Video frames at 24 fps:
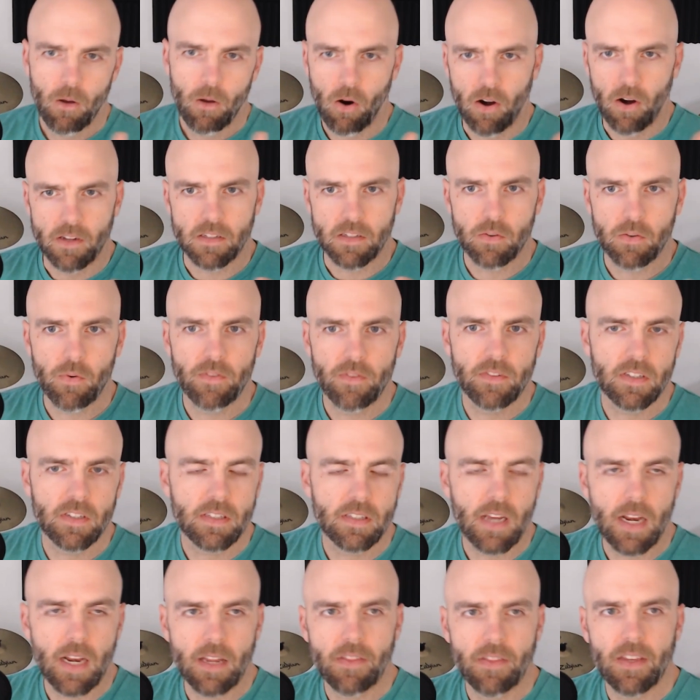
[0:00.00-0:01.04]
All right, so we've
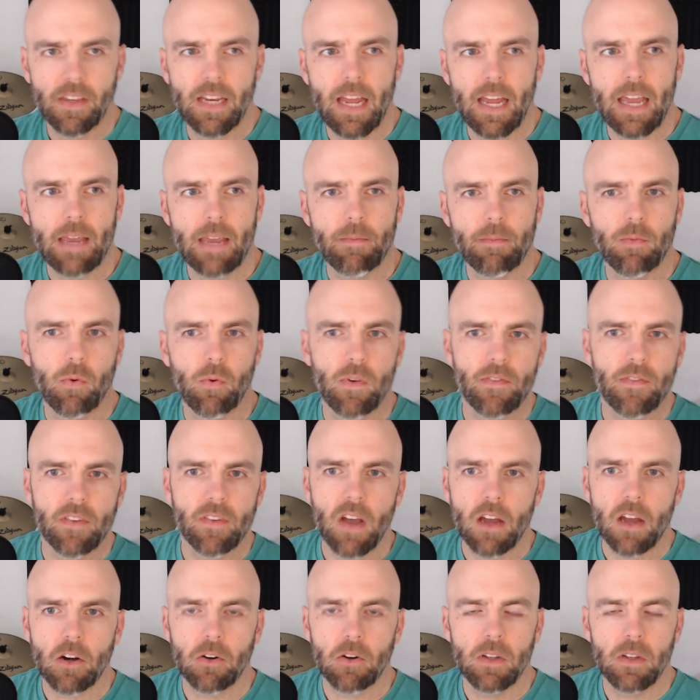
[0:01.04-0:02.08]
decided the name, we've
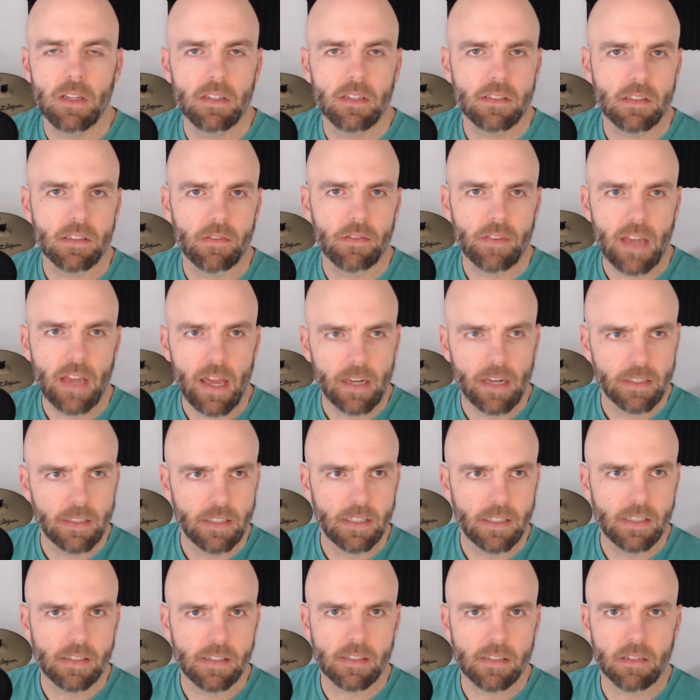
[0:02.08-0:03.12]
got our list of
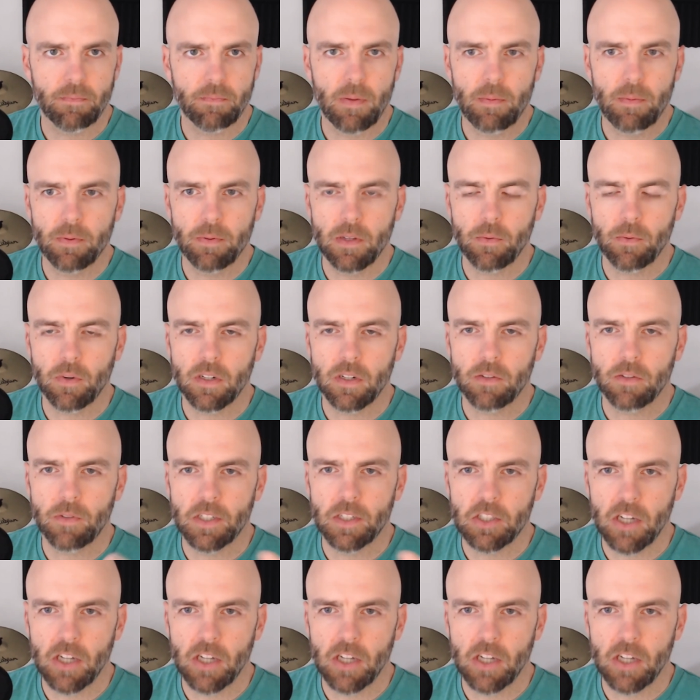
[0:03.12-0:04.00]
candidates of people that we're gonna reach